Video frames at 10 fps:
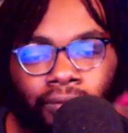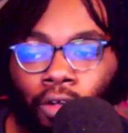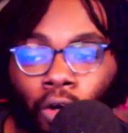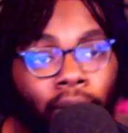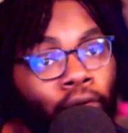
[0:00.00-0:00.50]

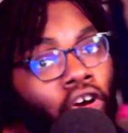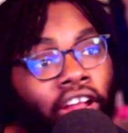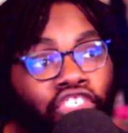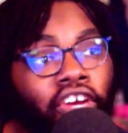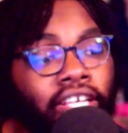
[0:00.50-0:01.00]
Don't get me wrong,
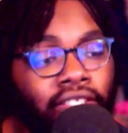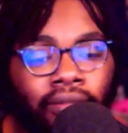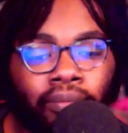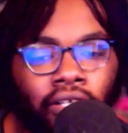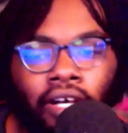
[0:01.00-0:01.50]
that's crazy,
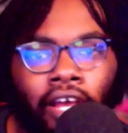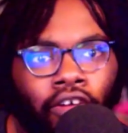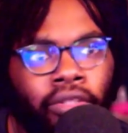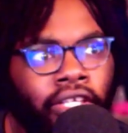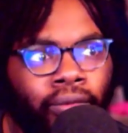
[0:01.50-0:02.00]
but I don't
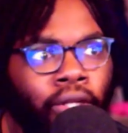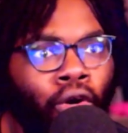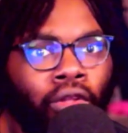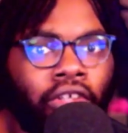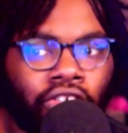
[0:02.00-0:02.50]
believe we're the
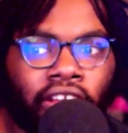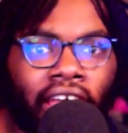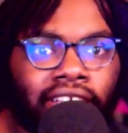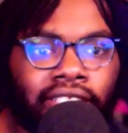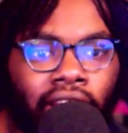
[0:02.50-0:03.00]
only country that
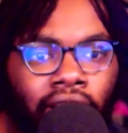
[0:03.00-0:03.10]
has that.